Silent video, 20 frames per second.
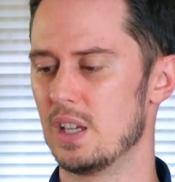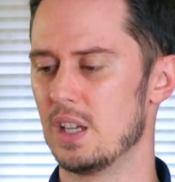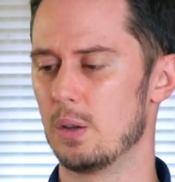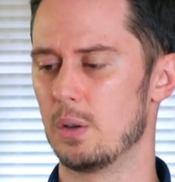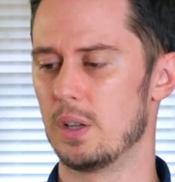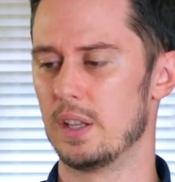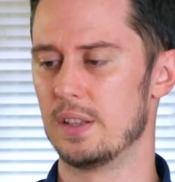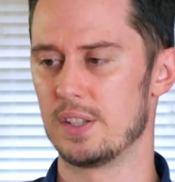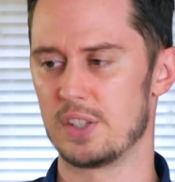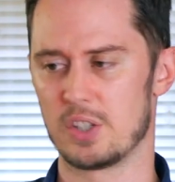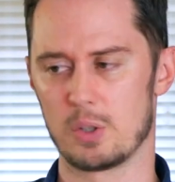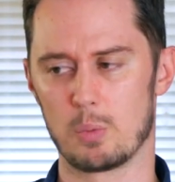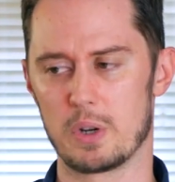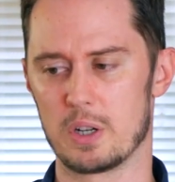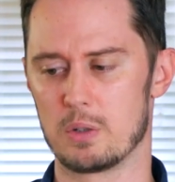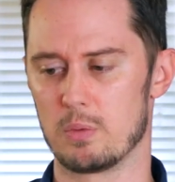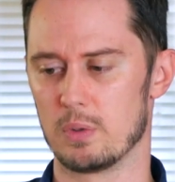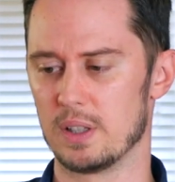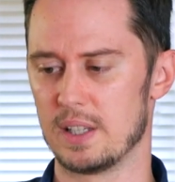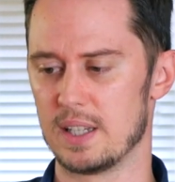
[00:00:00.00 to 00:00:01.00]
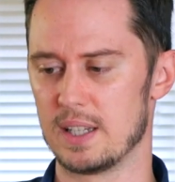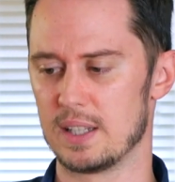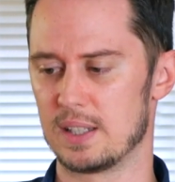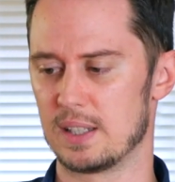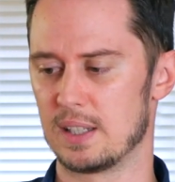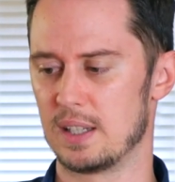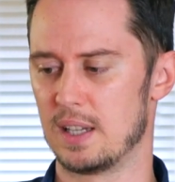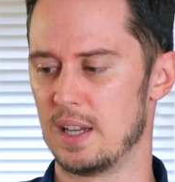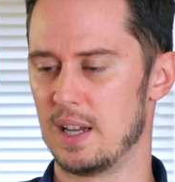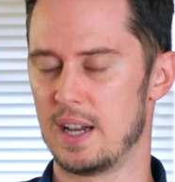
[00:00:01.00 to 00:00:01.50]
And this is a weird
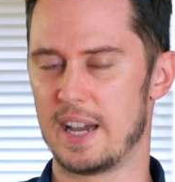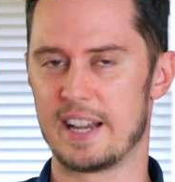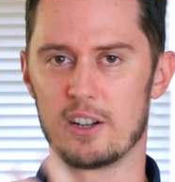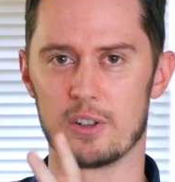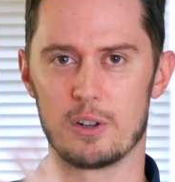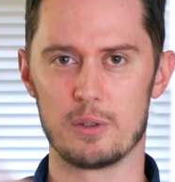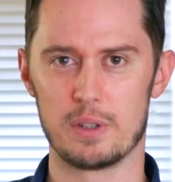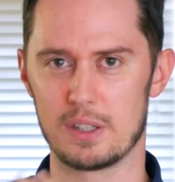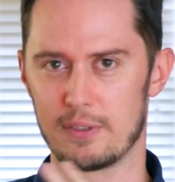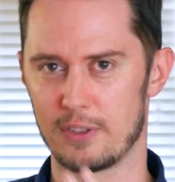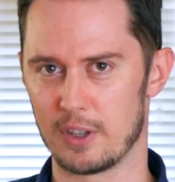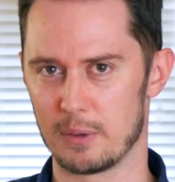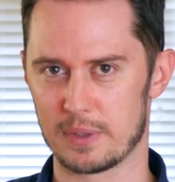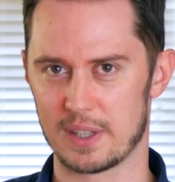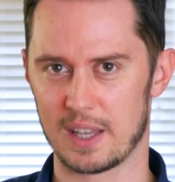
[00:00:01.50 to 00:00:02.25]
release. I don't know these films